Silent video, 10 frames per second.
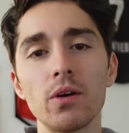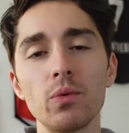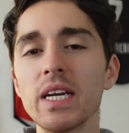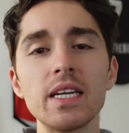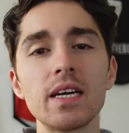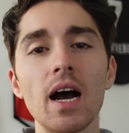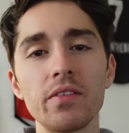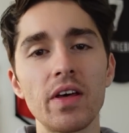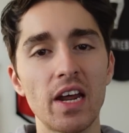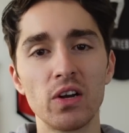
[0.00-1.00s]
We didn't
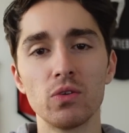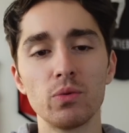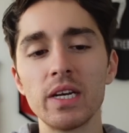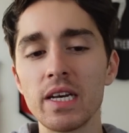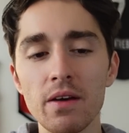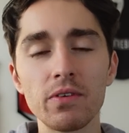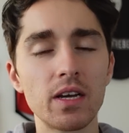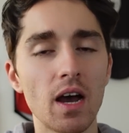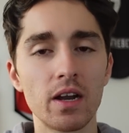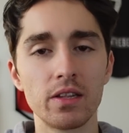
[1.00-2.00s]
guard that at all. We never
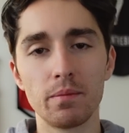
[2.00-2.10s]
guarded